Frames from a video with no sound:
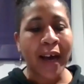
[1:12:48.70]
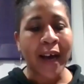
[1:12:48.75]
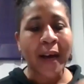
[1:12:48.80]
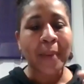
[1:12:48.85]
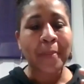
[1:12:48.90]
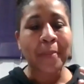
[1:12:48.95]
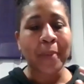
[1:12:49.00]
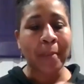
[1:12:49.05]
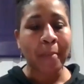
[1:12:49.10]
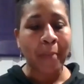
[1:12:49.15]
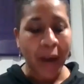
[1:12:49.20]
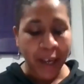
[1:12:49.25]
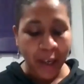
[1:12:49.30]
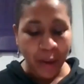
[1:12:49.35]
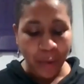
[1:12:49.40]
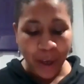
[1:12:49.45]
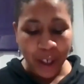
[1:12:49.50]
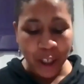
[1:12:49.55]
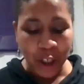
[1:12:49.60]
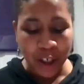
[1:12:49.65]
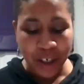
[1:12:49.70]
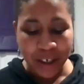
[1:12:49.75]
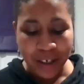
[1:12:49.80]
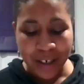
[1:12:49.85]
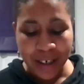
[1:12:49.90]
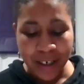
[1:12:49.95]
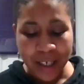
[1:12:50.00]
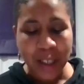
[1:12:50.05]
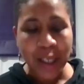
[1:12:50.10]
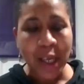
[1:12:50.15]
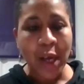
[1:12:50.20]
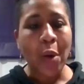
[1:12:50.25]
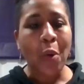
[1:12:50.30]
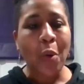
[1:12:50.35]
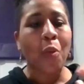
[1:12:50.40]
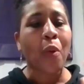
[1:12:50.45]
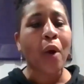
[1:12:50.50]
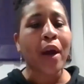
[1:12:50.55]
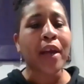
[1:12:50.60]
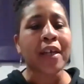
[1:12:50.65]
Um, but my question is,
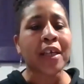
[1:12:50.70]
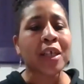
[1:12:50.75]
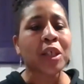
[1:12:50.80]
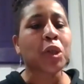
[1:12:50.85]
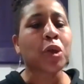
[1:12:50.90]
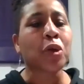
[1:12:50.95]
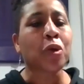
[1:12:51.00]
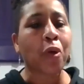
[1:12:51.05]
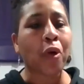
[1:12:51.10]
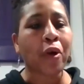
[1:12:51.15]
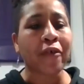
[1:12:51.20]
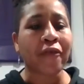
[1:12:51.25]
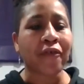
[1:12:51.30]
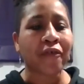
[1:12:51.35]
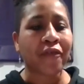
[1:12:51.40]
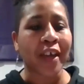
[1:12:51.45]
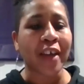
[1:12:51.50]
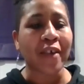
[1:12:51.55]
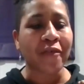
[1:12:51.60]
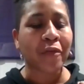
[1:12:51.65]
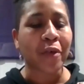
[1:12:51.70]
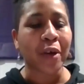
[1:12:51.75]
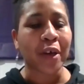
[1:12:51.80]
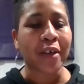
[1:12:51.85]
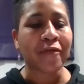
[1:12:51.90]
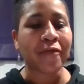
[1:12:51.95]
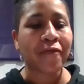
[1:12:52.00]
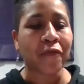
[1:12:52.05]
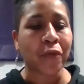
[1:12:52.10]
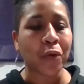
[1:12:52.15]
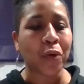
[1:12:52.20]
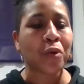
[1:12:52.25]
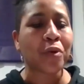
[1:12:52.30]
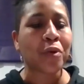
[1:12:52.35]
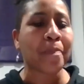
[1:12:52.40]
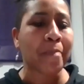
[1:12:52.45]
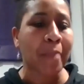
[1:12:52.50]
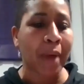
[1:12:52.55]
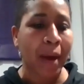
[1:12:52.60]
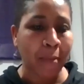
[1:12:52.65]
what is your favorite food
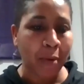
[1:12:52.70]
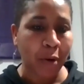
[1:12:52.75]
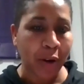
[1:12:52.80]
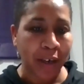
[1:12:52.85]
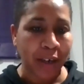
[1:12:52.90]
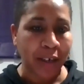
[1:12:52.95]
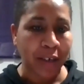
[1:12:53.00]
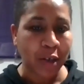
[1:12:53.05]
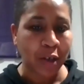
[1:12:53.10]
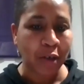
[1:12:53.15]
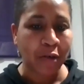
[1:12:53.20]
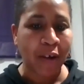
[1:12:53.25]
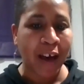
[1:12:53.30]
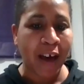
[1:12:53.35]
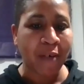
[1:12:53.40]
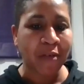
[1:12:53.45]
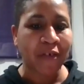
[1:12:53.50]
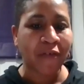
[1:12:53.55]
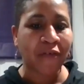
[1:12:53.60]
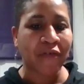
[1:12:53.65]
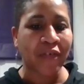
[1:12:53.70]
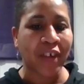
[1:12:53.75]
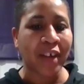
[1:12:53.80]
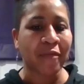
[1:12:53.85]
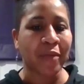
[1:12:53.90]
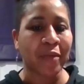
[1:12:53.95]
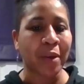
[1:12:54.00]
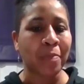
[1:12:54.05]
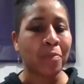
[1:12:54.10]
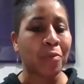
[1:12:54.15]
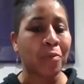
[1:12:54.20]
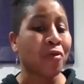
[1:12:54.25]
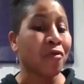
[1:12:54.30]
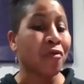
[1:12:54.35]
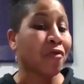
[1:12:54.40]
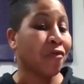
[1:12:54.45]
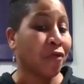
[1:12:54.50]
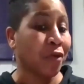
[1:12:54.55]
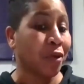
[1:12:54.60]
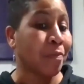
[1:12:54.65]
memory? Do you have a favorite
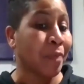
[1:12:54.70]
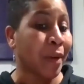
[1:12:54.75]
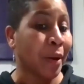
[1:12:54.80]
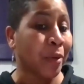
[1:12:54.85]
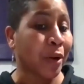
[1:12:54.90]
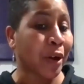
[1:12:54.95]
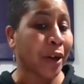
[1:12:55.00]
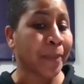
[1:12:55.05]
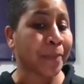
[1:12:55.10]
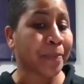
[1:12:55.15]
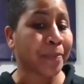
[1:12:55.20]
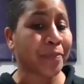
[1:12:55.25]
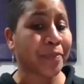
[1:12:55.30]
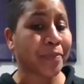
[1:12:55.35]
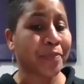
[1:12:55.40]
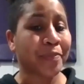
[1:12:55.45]
food memory?